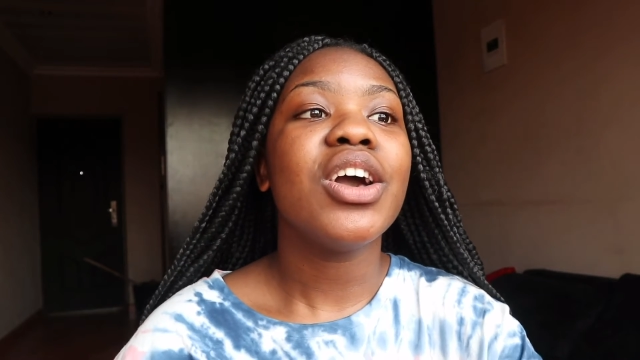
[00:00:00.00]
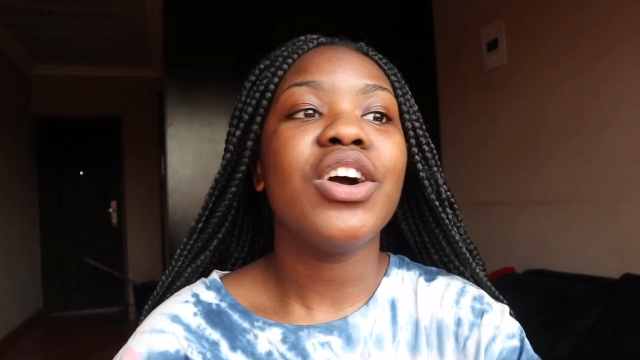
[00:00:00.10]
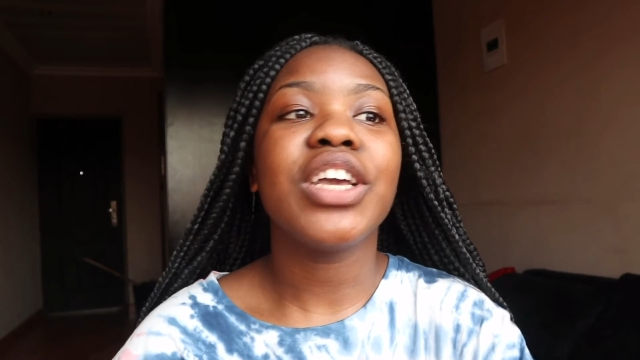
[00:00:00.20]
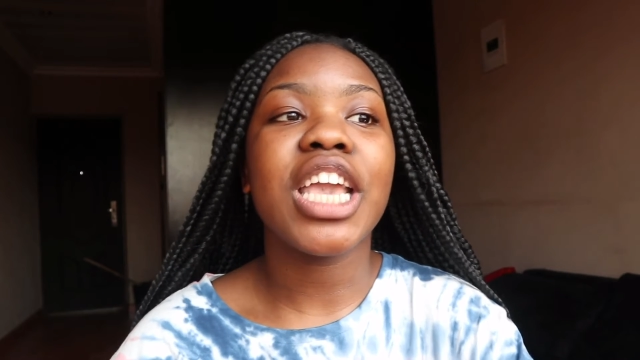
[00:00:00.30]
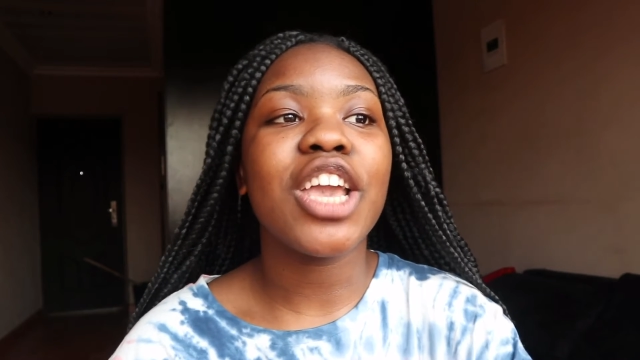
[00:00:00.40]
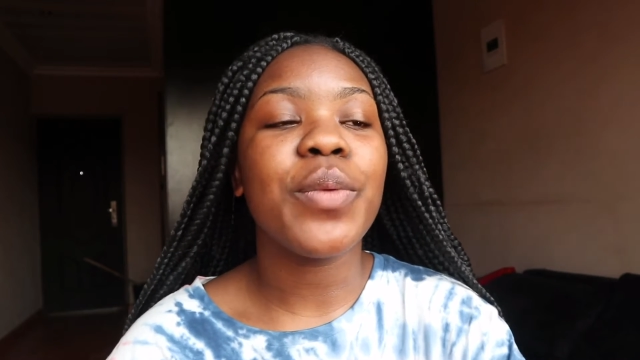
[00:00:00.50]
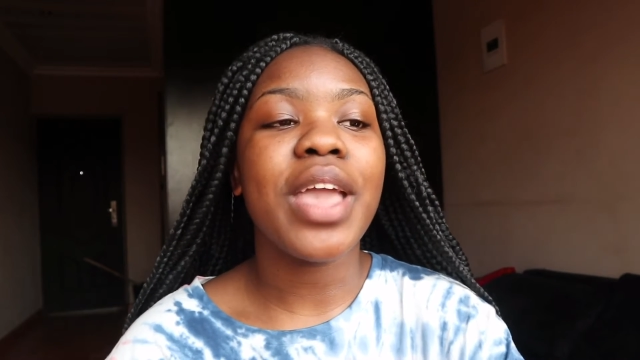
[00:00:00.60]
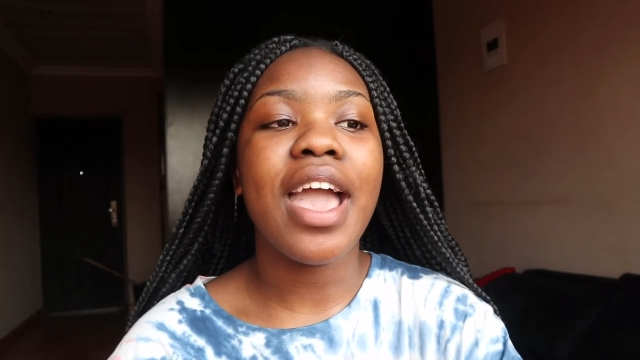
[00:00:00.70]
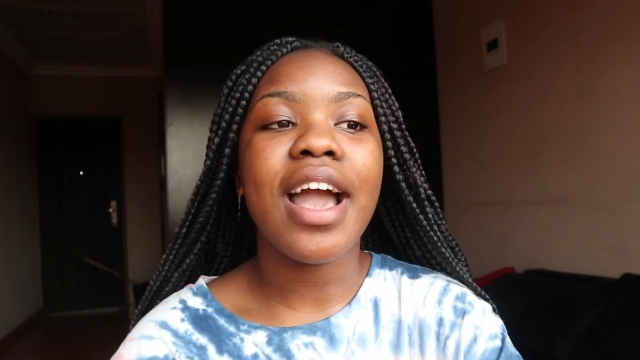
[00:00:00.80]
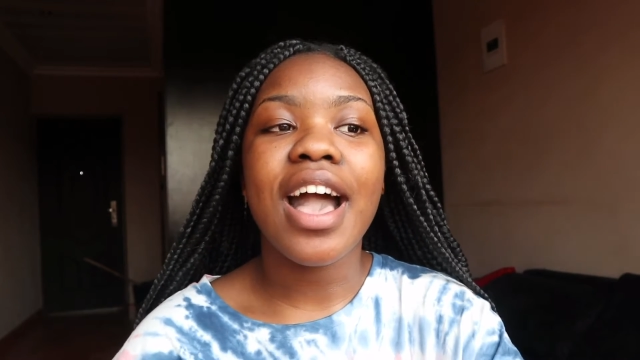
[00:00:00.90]
Okay, we
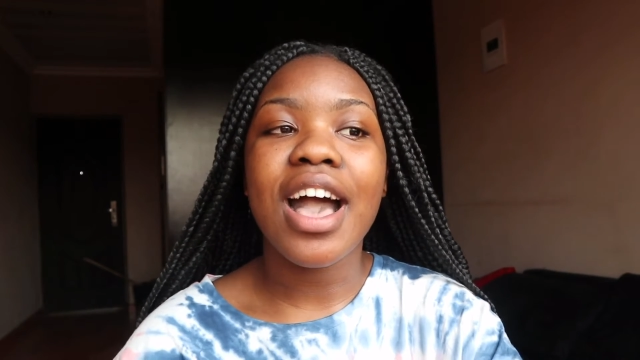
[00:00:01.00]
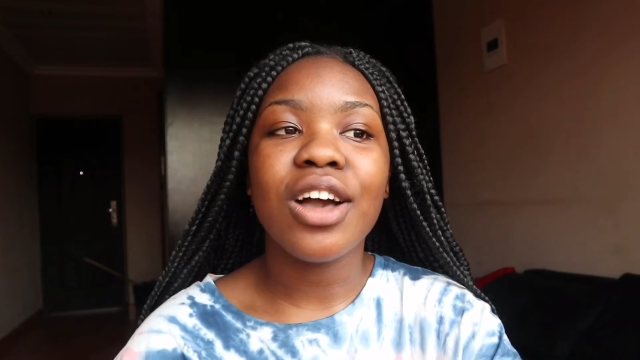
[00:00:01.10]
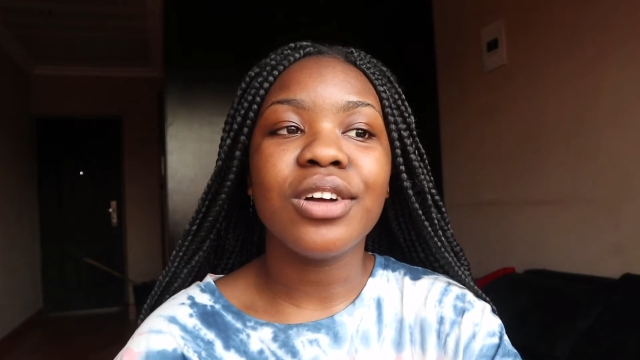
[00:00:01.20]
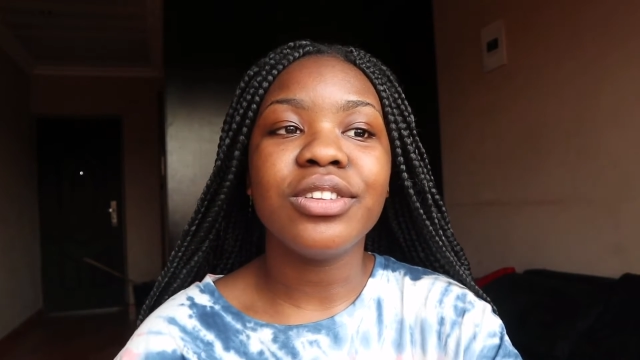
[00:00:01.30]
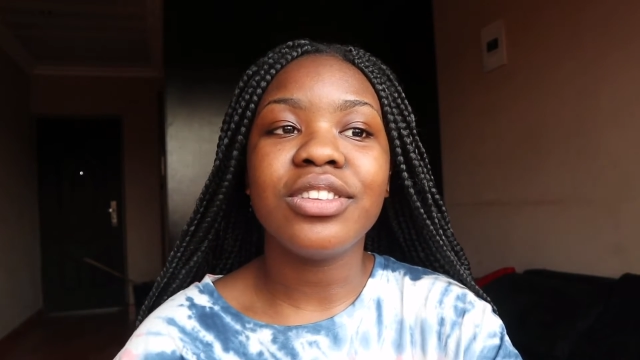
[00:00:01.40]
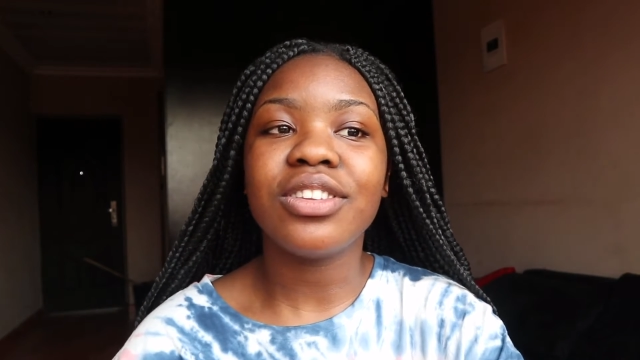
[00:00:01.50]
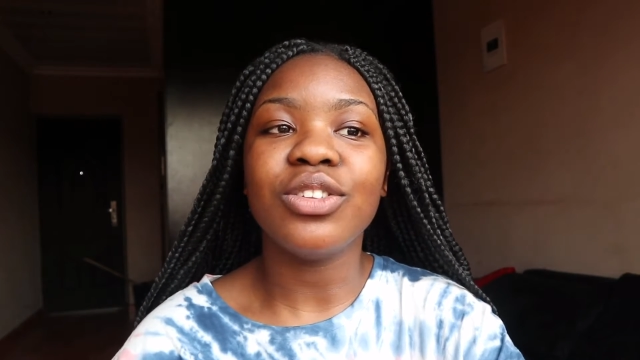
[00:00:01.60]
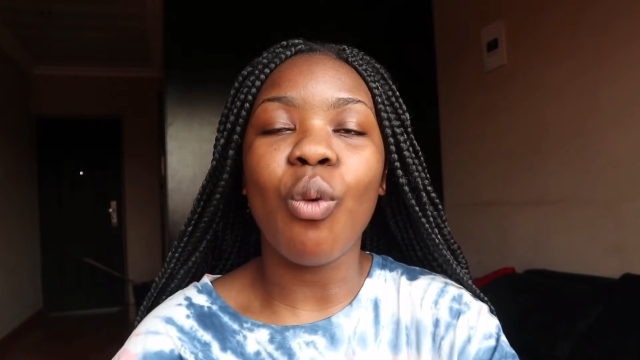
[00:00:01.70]
hang out, yo,